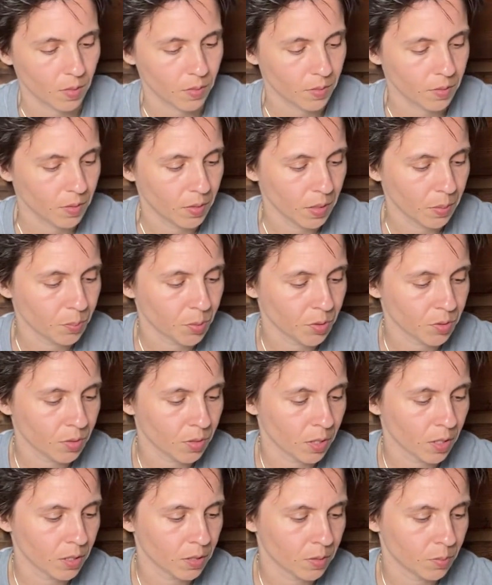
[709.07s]
The Temperance
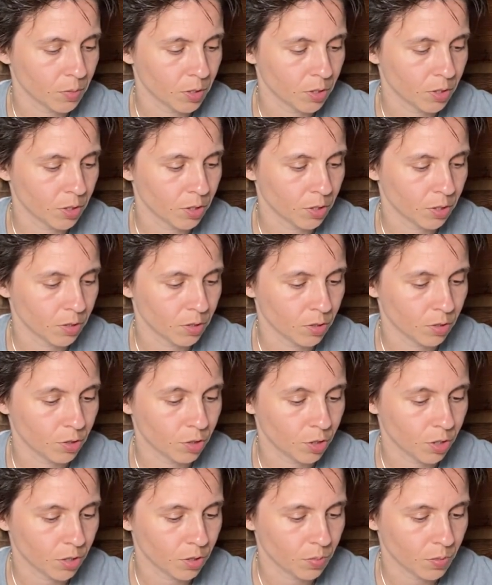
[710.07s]
card, the Magician, the
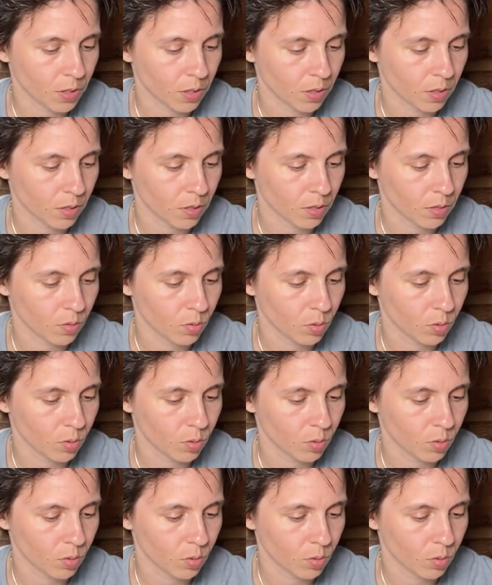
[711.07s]
Judgment card.